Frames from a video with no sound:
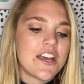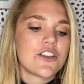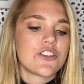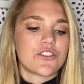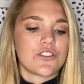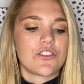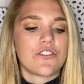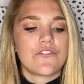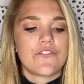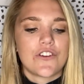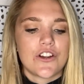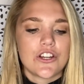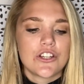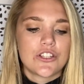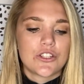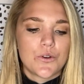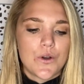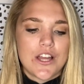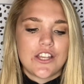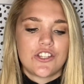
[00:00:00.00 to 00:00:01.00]
So the
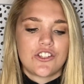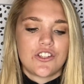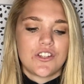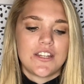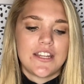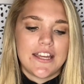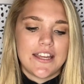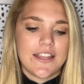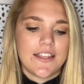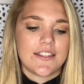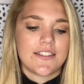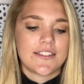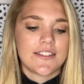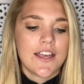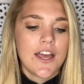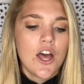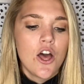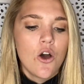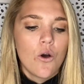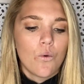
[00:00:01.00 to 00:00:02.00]
first question is,
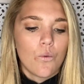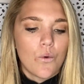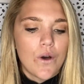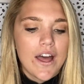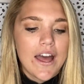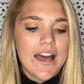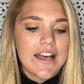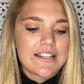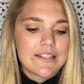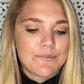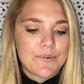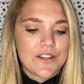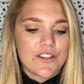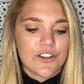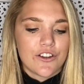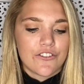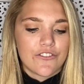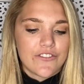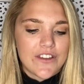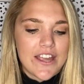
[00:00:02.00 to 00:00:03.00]
what has been
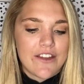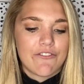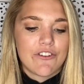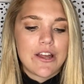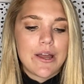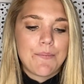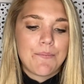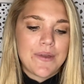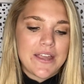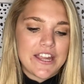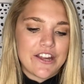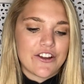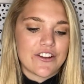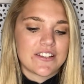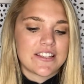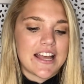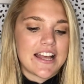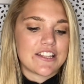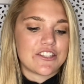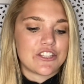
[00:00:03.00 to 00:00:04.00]
your favorite
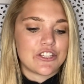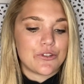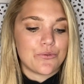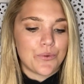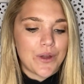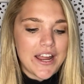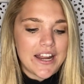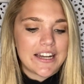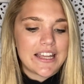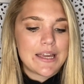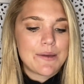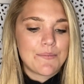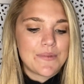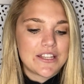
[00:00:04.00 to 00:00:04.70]
appearance as the reigning